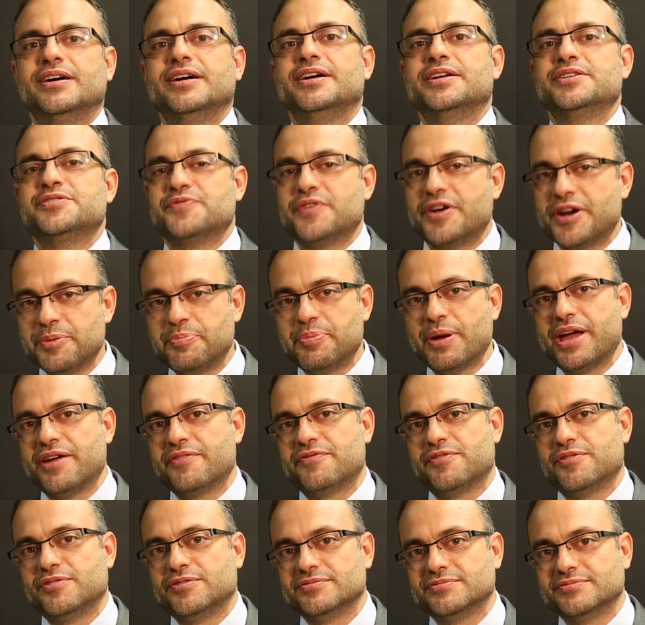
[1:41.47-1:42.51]
it's very
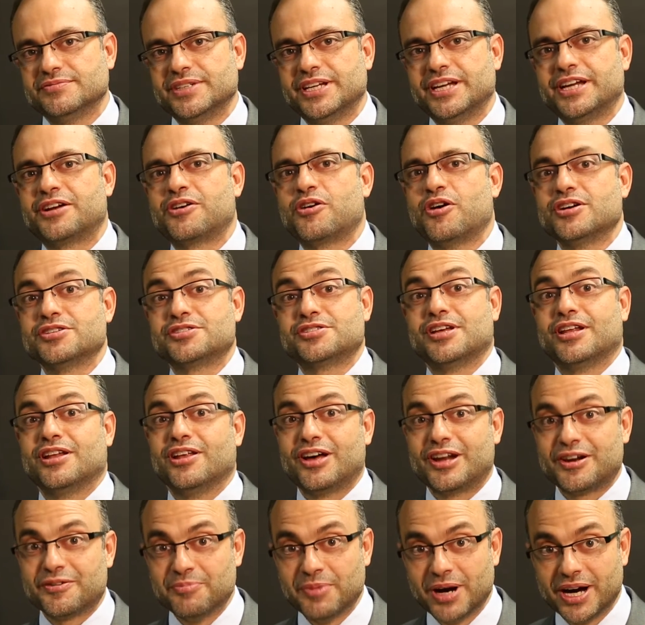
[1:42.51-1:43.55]
painful. It costs a
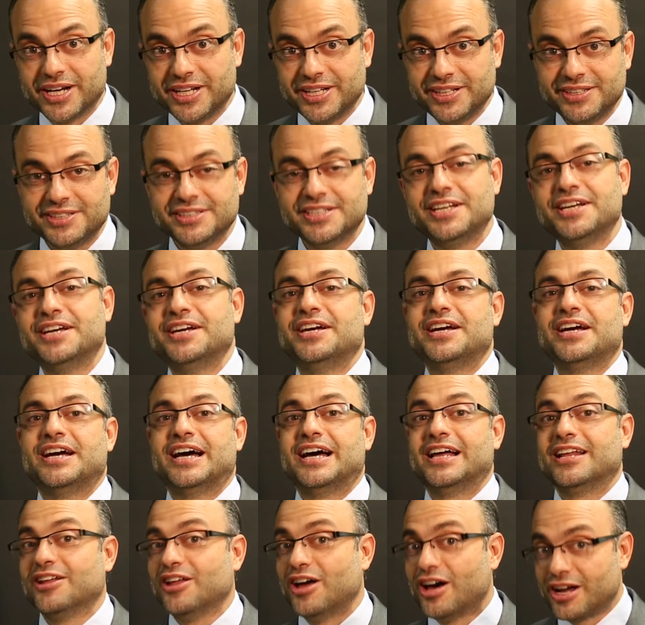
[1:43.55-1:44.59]
lot of money,
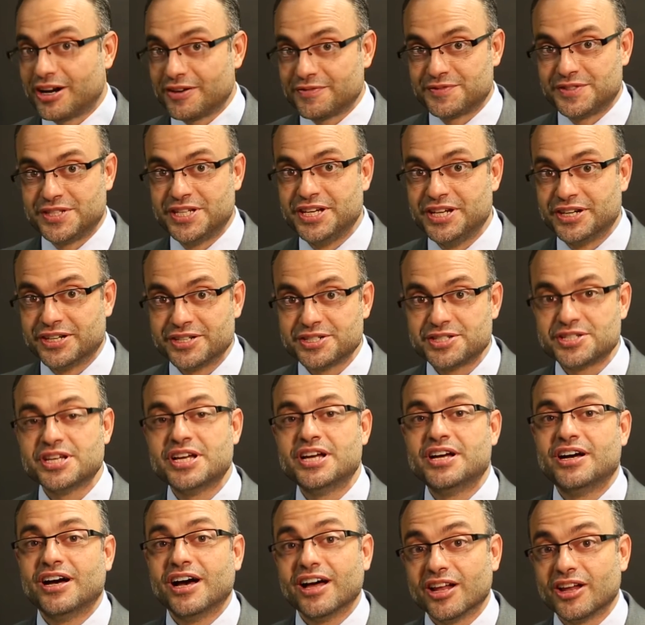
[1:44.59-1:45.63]
a lot of tears,
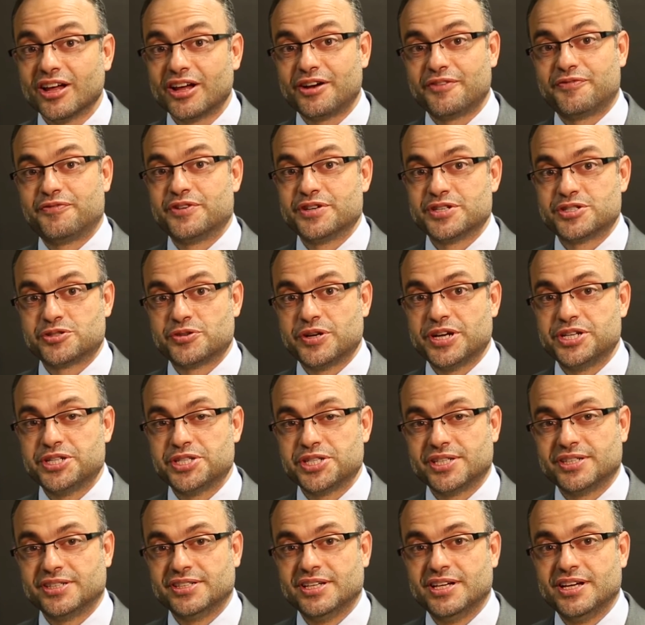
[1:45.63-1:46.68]
a lot of
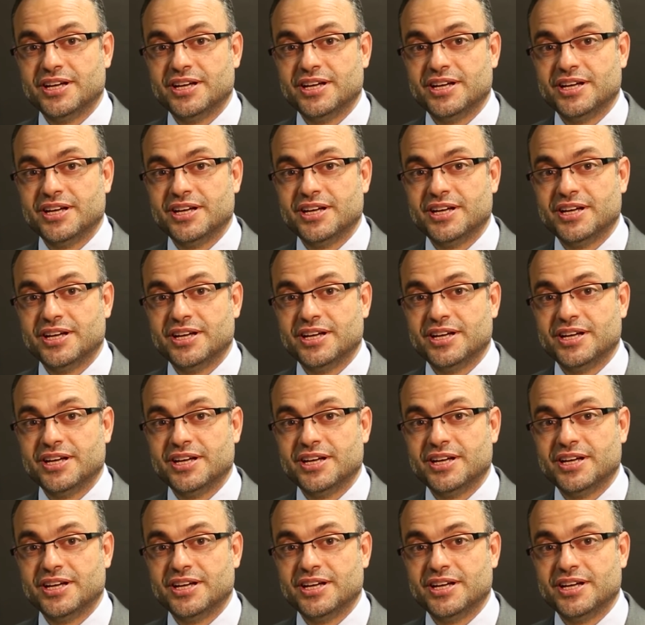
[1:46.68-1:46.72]
frustration.